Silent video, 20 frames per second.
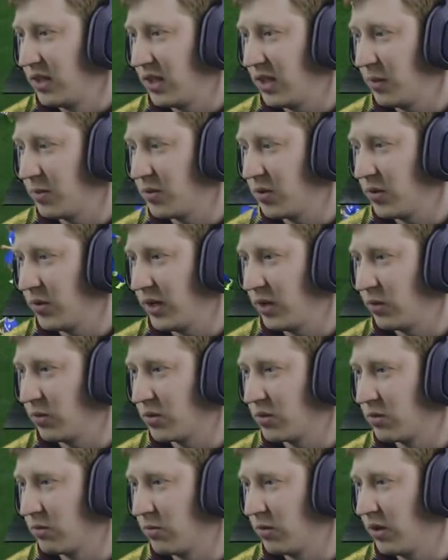Abdou
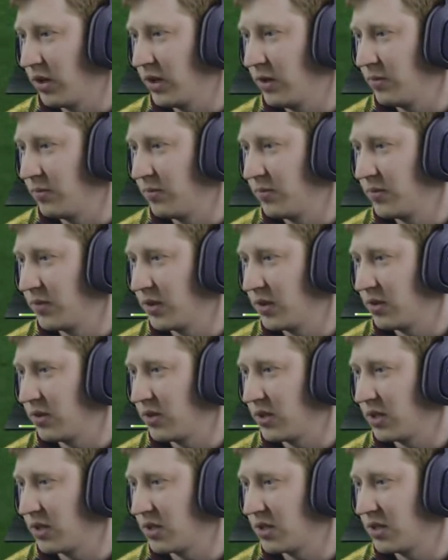out to right, good
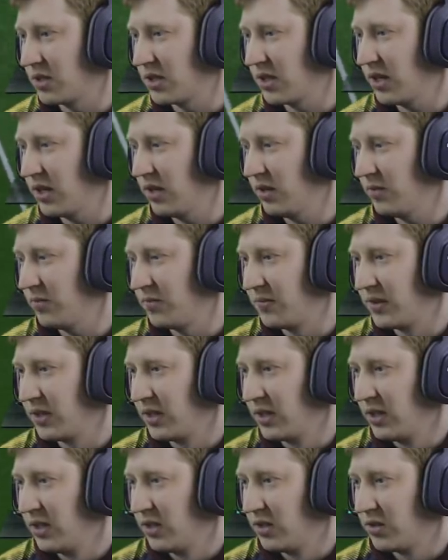touch and turn.
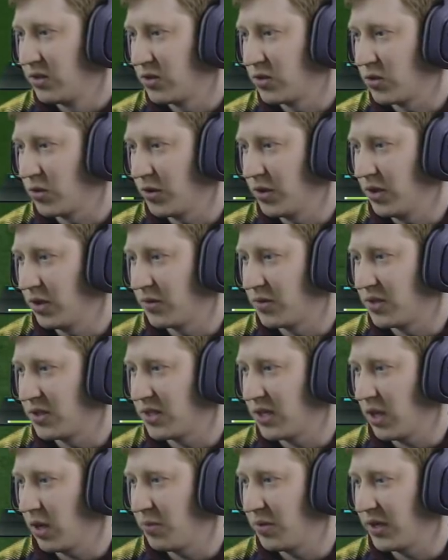Stoyanov to
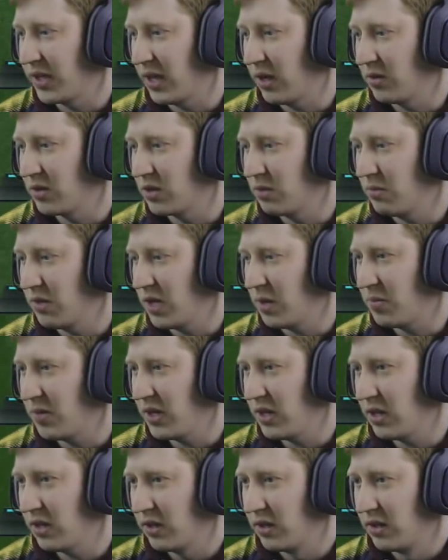set up a counter
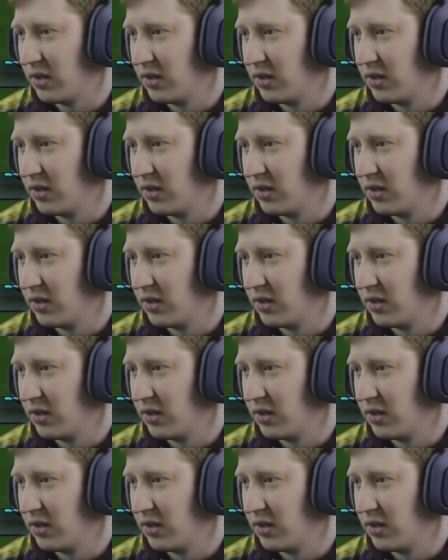maybe.